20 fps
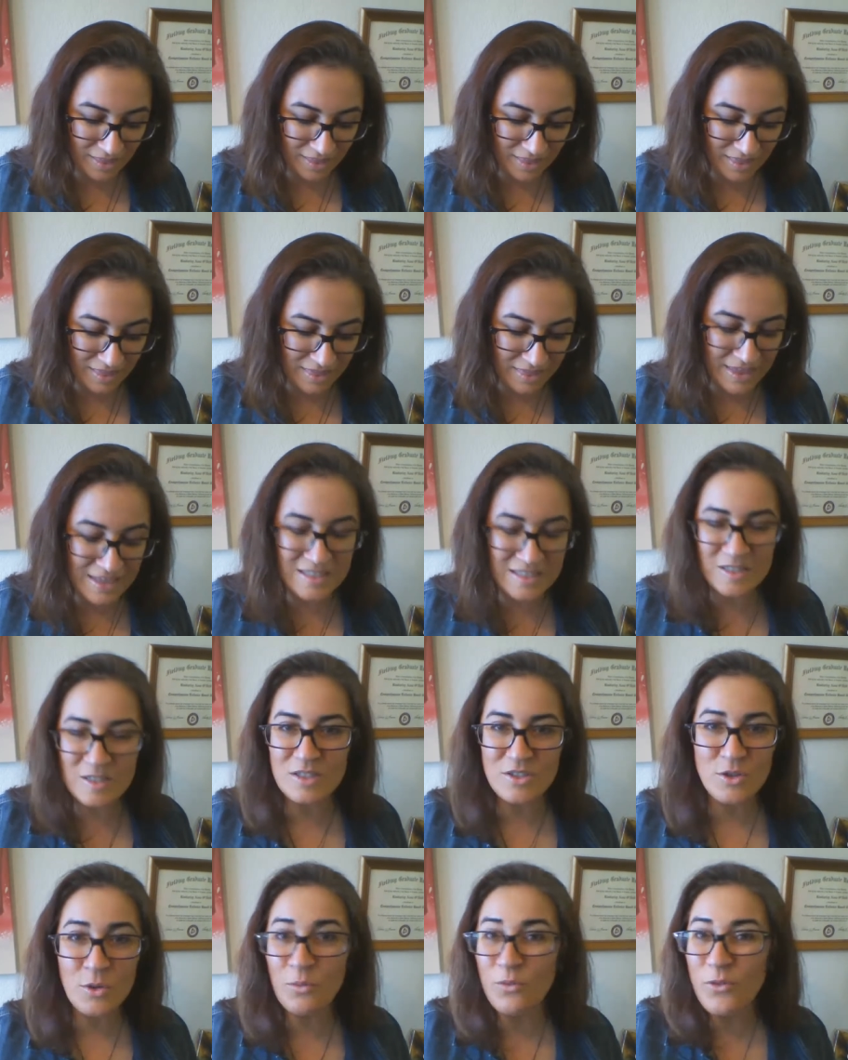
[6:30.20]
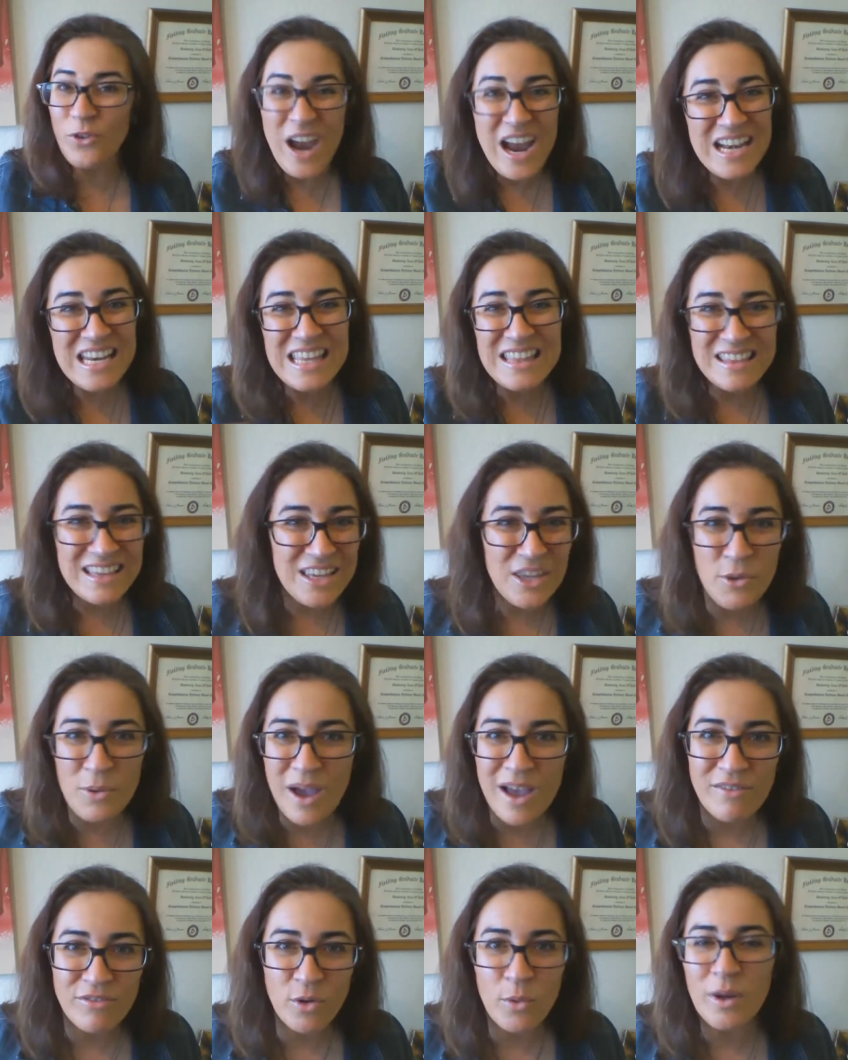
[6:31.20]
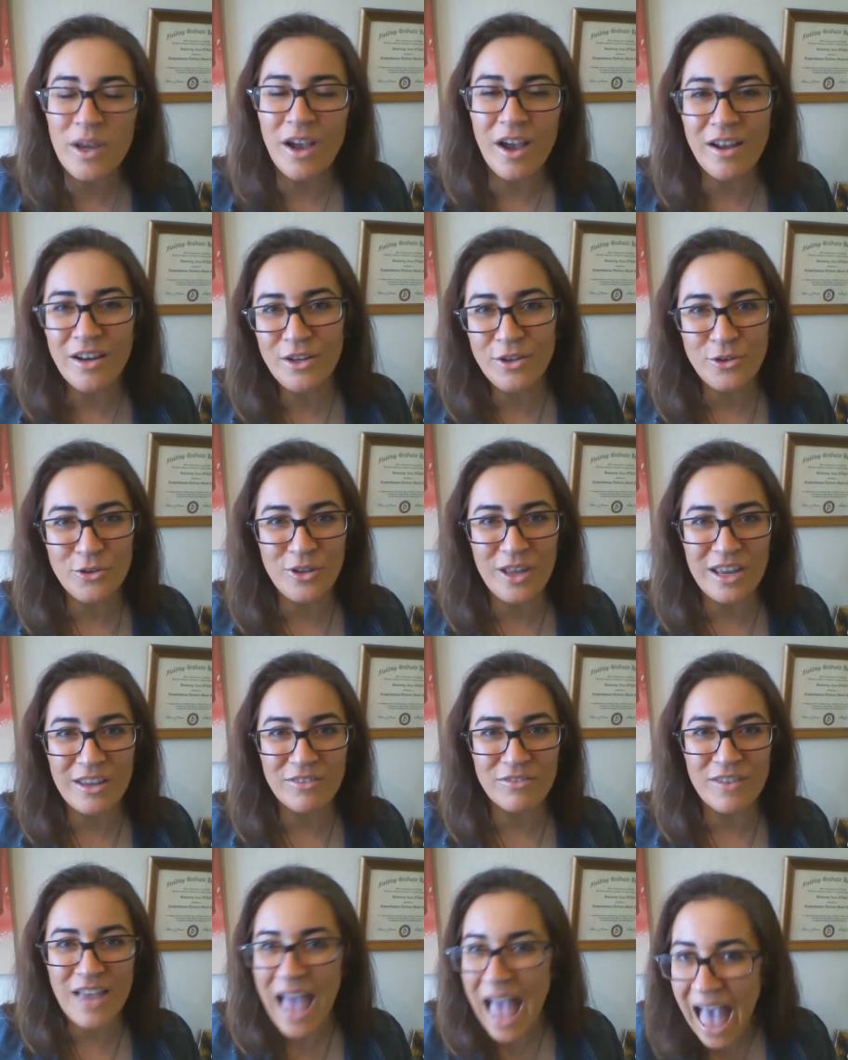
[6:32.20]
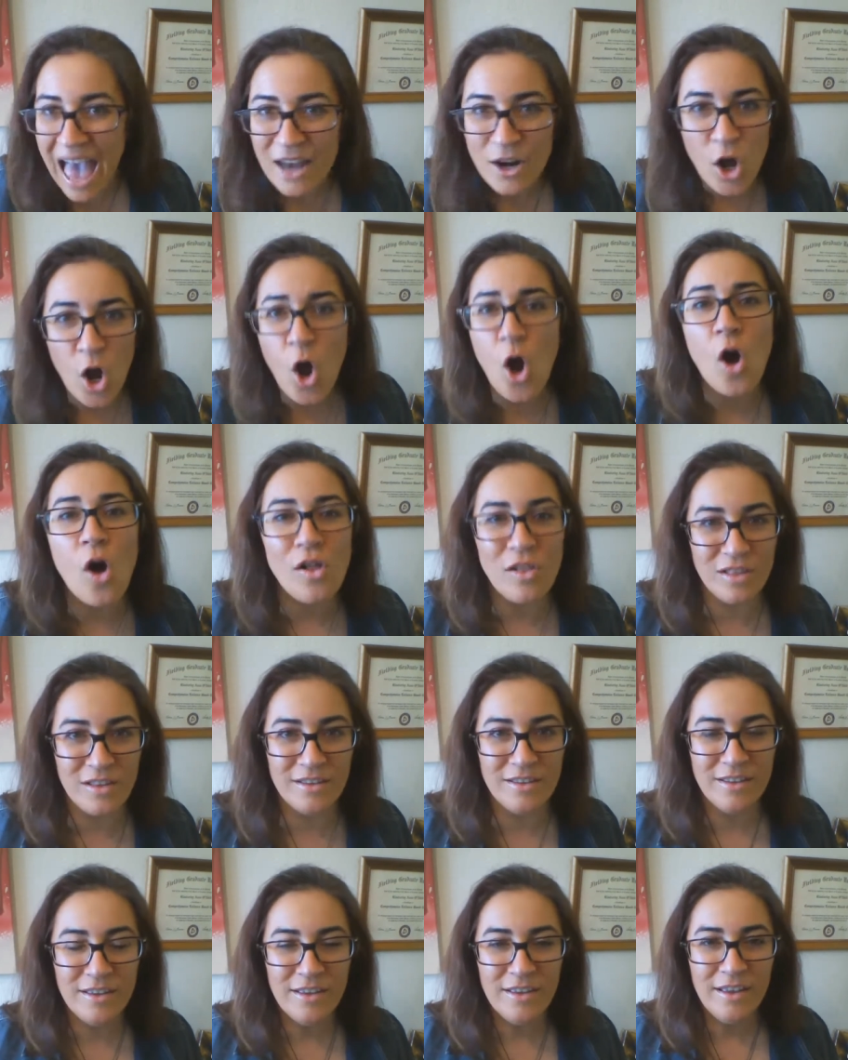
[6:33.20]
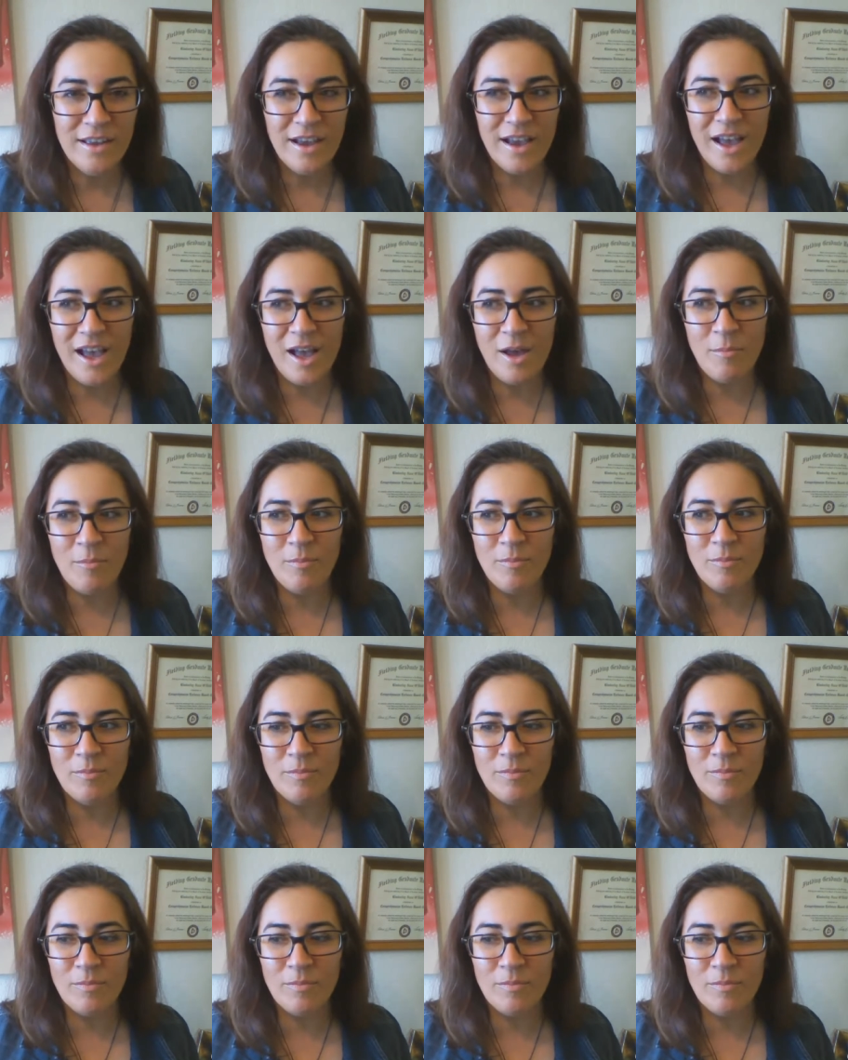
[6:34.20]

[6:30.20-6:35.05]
this, so for anything you have going on in your life at all, um,